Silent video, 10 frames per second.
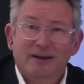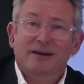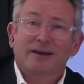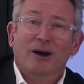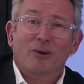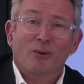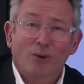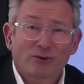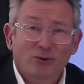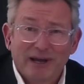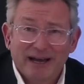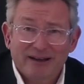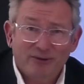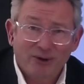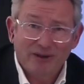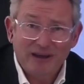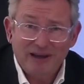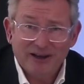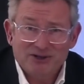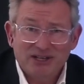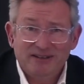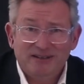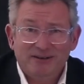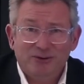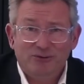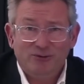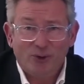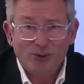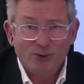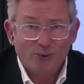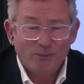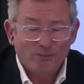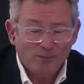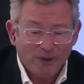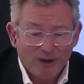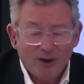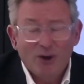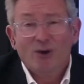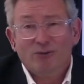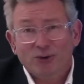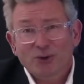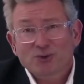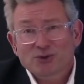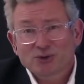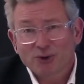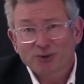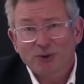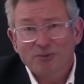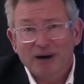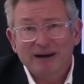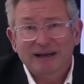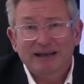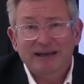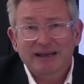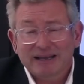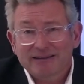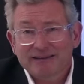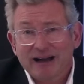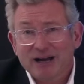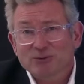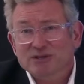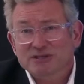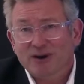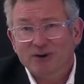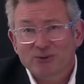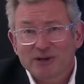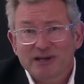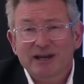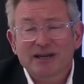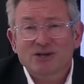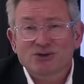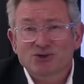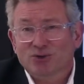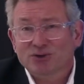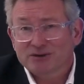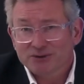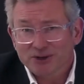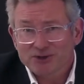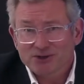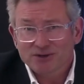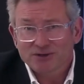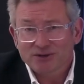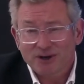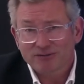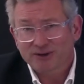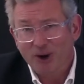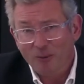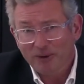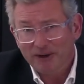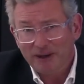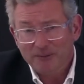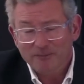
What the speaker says: Now, what do we have on the agenda for you? For those who don't know MARELEC yet, I will start with a short introduction of the company.